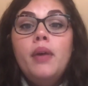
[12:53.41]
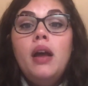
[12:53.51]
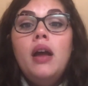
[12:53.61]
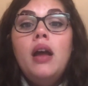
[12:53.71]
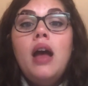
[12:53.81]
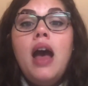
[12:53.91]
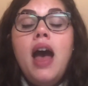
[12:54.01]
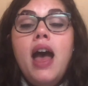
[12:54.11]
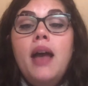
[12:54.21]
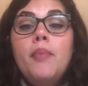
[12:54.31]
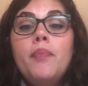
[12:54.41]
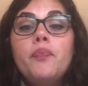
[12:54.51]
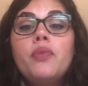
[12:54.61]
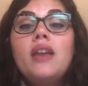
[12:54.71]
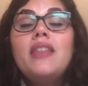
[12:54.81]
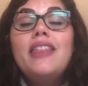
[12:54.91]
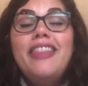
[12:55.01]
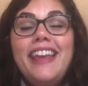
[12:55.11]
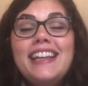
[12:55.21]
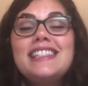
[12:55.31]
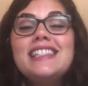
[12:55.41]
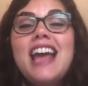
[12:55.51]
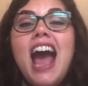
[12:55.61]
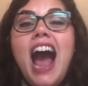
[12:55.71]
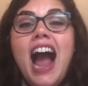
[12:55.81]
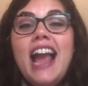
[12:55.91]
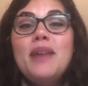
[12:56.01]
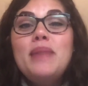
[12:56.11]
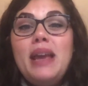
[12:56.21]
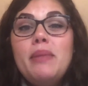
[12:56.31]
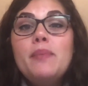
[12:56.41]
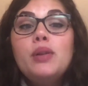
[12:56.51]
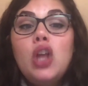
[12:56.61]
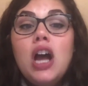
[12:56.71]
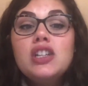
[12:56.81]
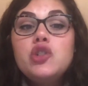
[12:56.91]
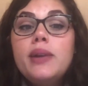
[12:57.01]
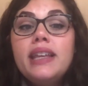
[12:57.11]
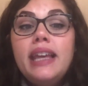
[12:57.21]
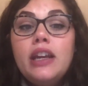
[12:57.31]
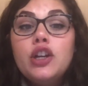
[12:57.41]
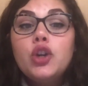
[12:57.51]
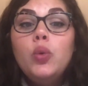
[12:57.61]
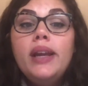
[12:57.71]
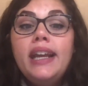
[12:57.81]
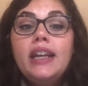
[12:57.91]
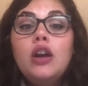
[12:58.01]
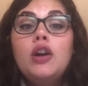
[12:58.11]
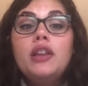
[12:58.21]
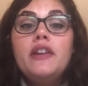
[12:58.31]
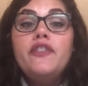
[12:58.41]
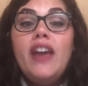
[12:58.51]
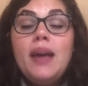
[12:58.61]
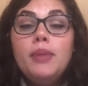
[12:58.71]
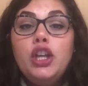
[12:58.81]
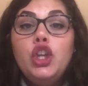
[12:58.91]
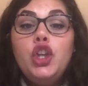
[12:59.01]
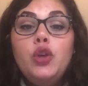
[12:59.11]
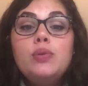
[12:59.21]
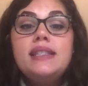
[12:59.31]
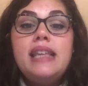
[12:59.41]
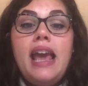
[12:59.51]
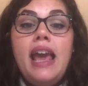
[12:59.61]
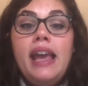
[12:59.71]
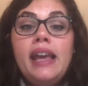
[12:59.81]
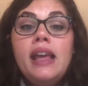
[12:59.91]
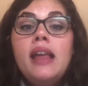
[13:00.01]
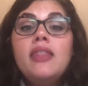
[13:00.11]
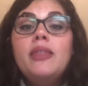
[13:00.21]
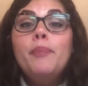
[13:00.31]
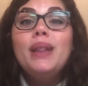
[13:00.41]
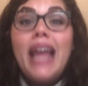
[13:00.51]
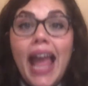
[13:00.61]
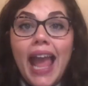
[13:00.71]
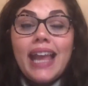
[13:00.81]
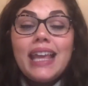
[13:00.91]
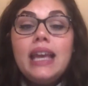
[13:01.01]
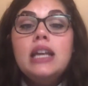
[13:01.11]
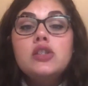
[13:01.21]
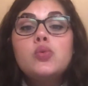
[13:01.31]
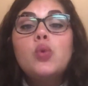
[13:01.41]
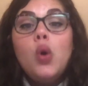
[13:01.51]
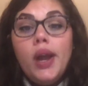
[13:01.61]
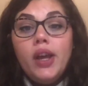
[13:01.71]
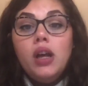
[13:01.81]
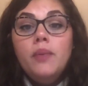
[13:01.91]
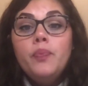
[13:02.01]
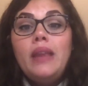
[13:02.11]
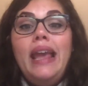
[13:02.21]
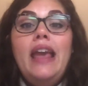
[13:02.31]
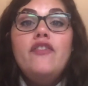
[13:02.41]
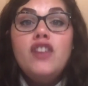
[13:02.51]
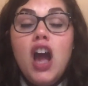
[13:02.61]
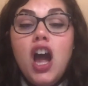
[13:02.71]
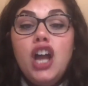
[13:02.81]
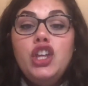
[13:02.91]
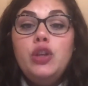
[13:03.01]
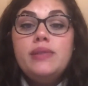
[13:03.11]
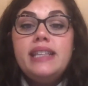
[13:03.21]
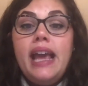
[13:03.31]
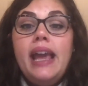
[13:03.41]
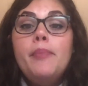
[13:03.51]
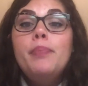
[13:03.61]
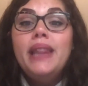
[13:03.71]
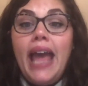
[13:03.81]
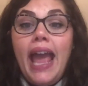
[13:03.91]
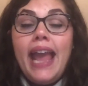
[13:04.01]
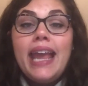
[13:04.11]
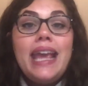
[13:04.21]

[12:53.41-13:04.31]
um, the things I am naming belong to a king or queen or their family, you say the blank is royal. If not, you say blank is